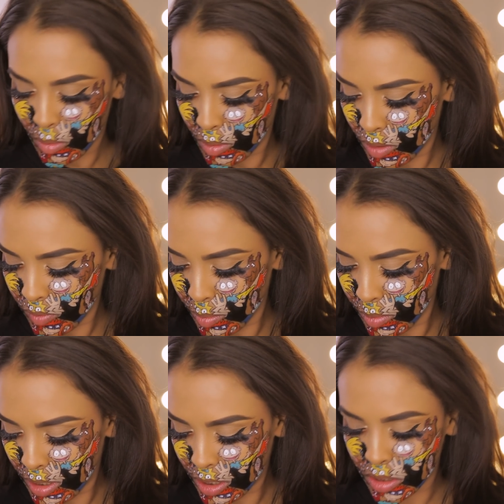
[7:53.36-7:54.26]
Whenever you
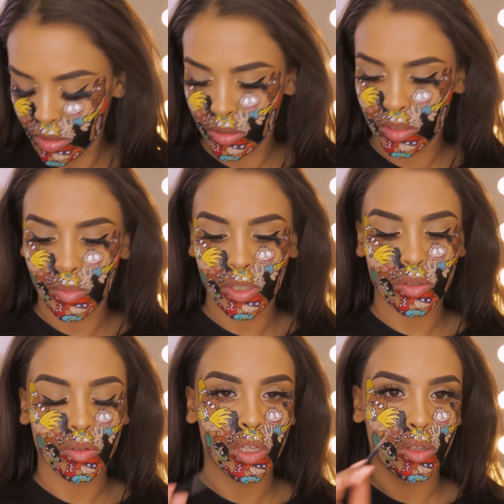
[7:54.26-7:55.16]
put lashes on, just make
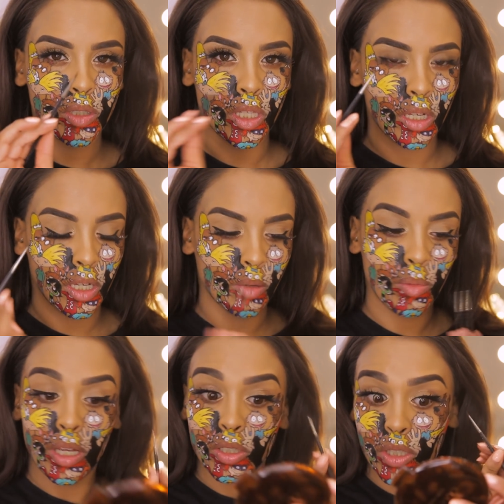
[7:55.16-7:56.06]
sure that you take like a
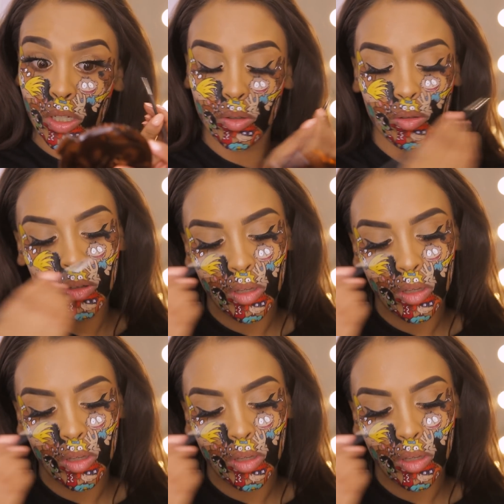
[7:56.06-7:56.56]
black gel.